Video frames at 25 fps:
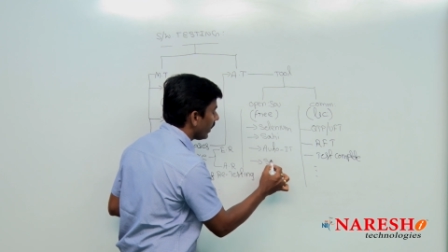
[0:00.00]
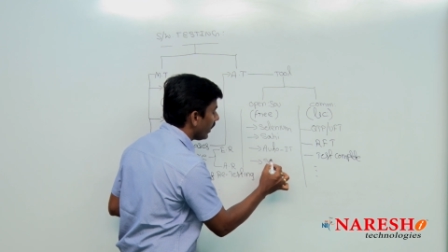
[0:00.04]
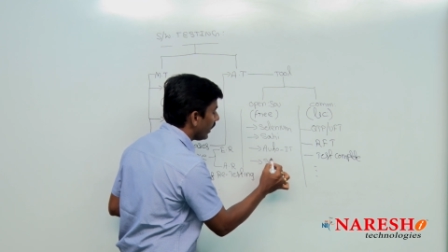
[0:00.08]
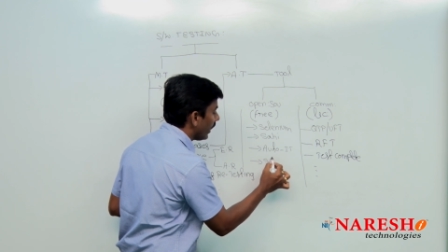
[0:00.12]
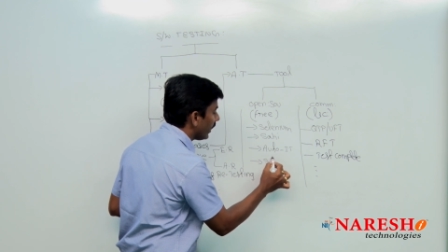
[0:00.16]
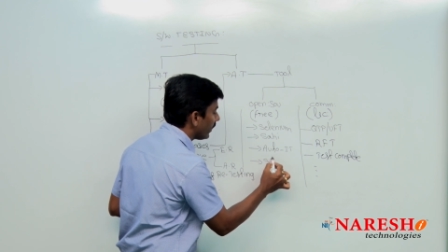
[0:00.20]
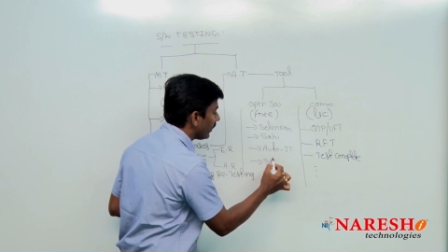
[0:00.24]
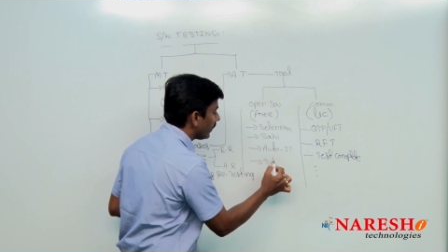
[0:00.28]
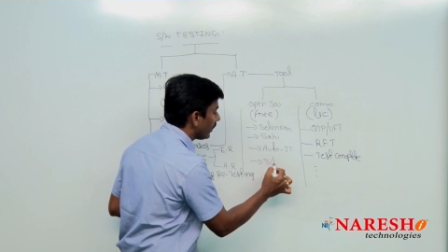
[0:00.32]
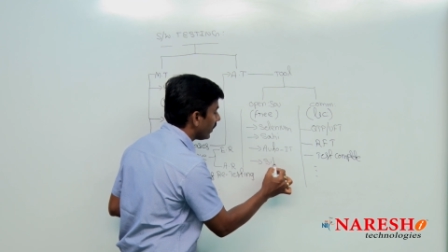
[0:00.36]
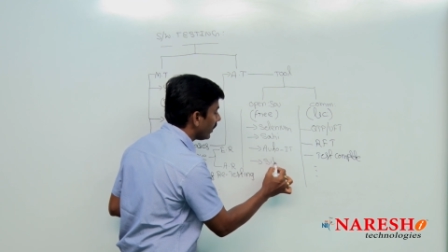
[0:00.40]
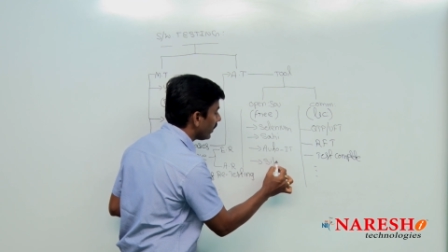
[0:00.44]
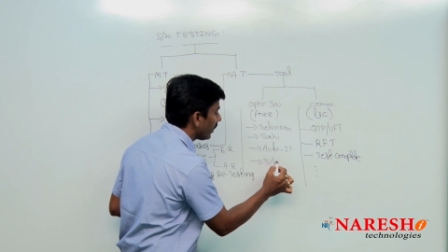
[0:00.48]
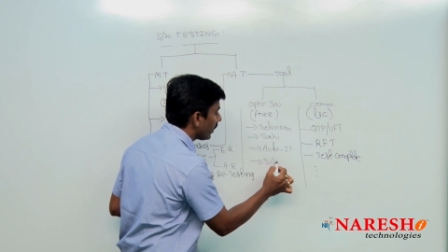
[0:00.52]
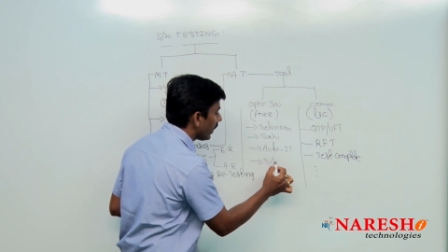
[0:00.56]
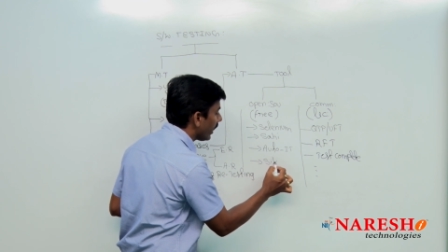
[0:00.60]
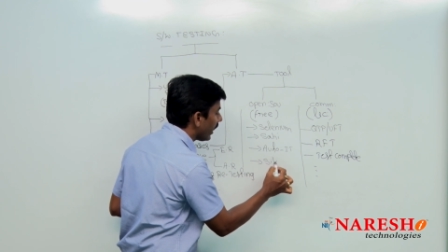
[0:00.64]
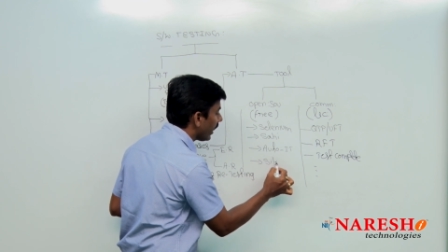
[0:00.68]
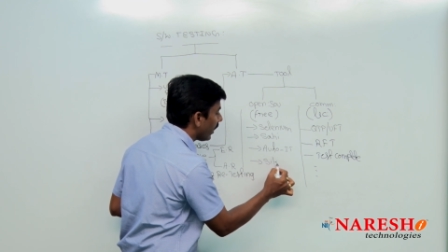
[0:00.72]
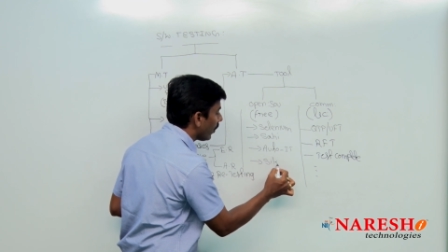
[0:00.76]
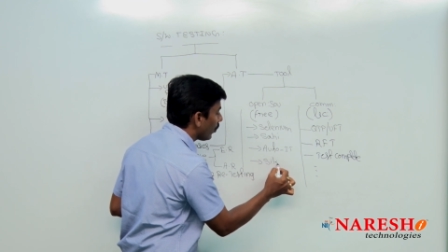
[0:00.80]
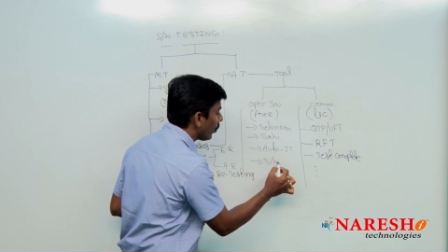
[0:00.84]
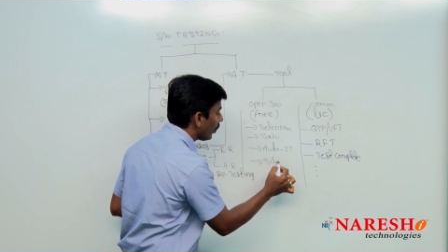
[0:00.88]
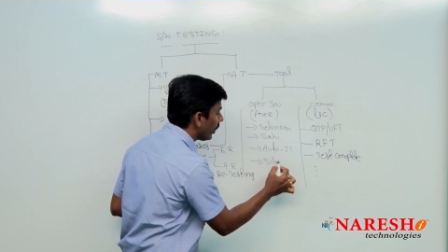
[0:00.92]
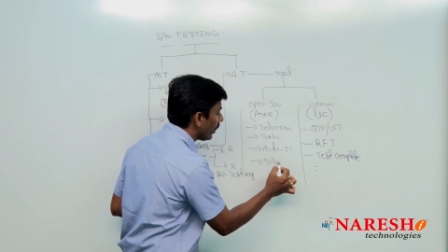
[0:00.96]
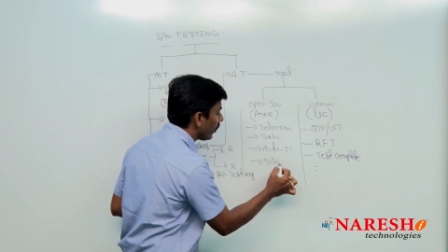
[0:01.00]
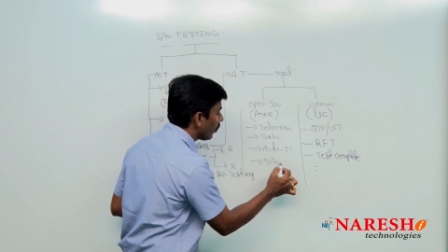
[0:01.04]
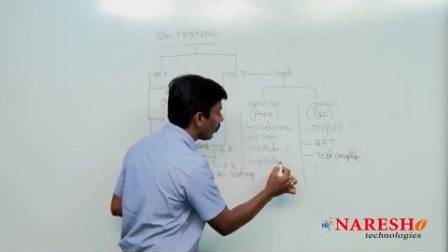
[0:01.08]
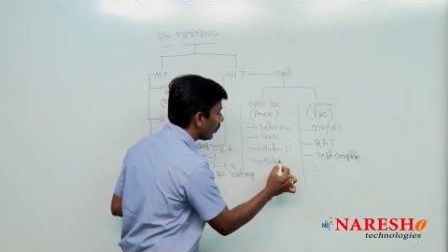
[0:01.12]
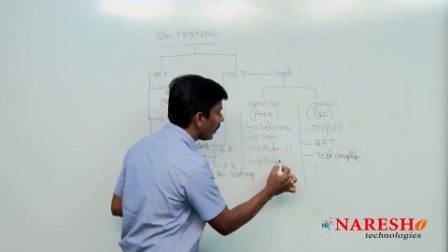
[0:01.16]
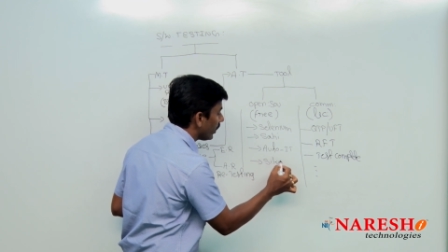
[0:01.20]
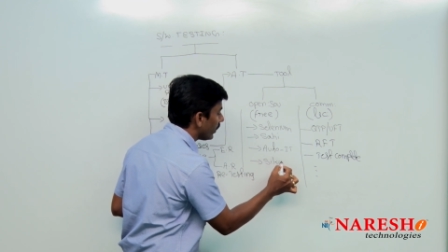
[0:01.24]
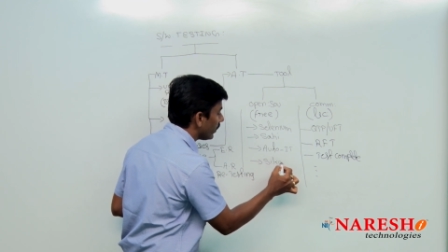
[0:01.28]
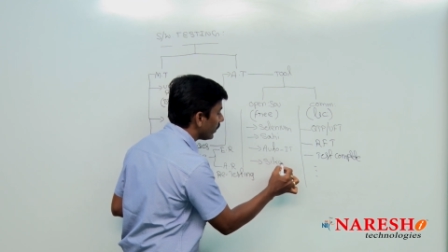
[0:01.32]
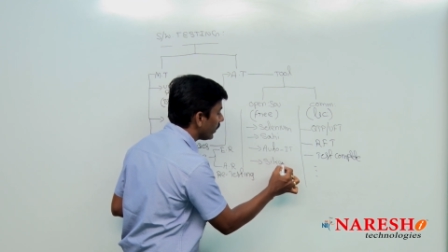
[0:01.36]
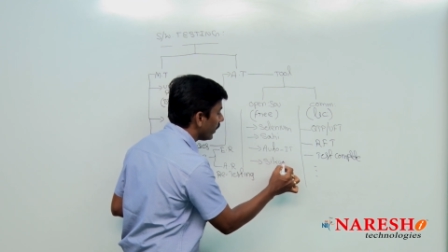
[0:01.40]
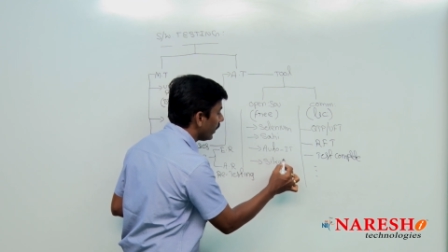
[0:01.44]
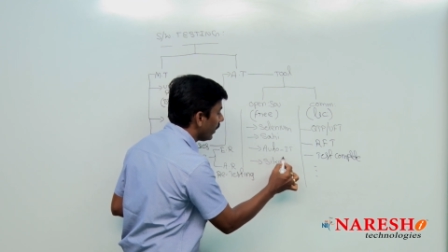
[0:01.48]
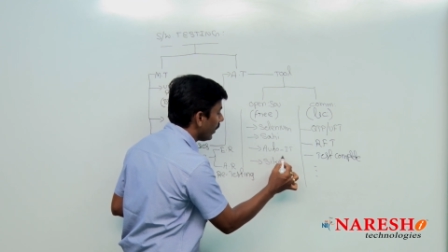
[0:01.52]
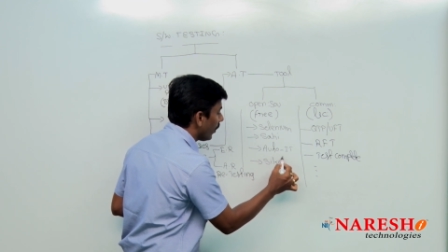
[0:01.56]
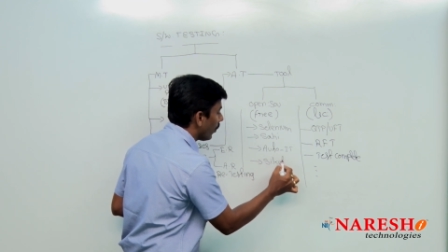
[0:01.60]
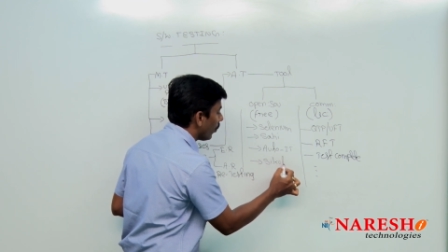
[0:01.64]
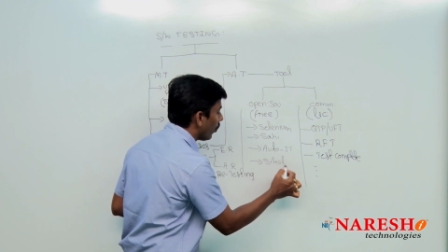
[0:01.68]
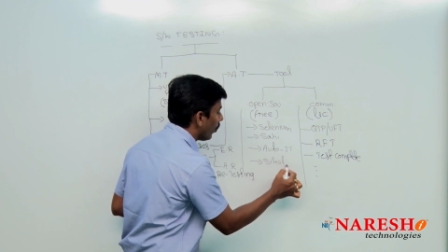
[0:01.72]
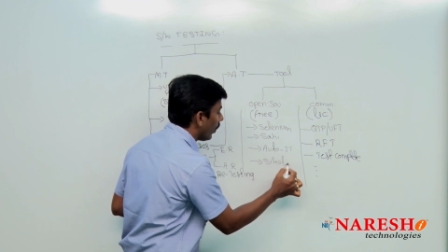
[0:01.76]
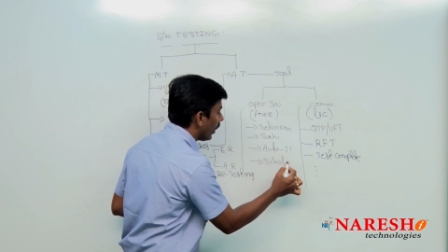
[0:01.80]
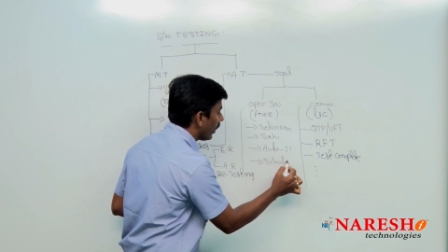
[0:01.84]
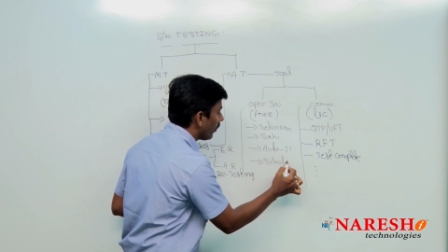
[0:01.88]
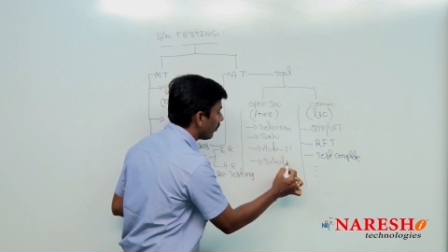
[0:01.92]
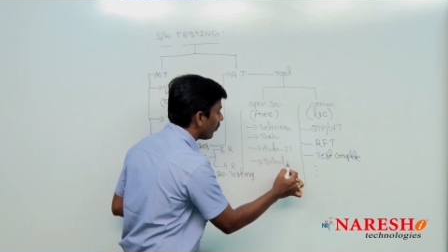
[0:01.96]
and then having with
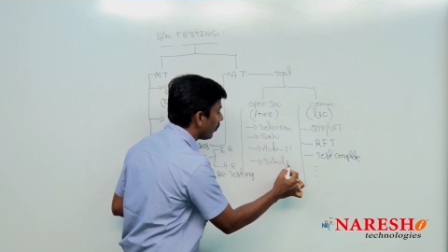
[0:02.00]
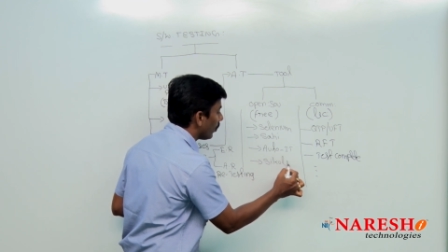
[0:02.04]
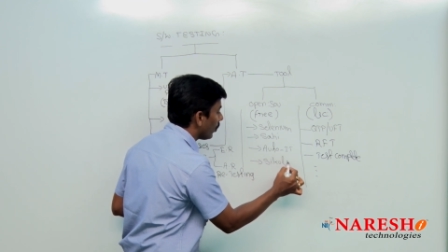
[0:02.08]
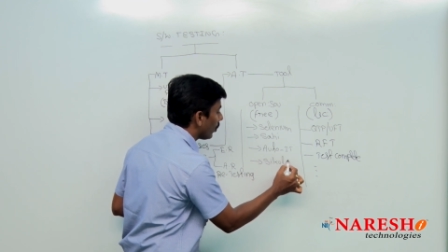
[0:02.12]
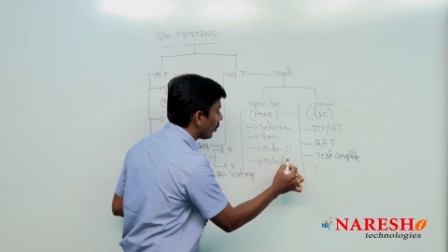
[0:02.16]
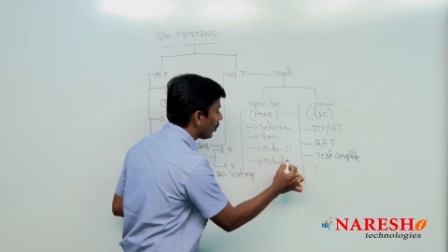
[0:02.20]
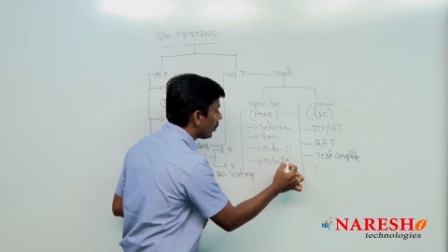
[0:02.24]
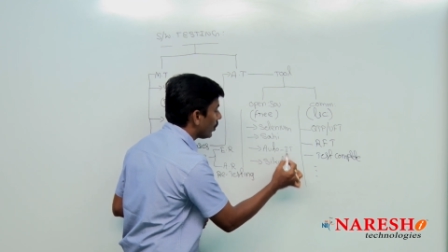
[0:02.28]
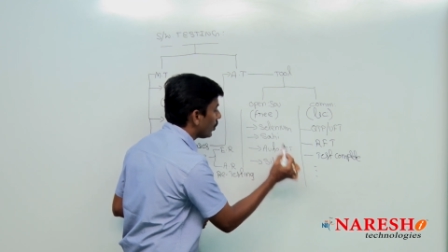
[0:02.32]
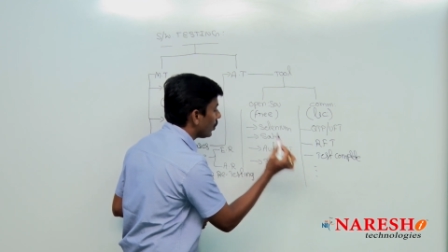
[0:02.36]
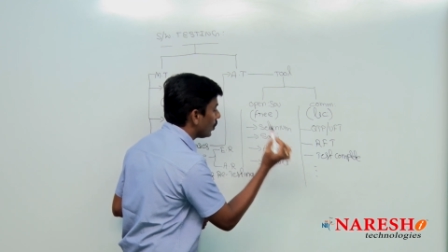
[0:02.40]
one more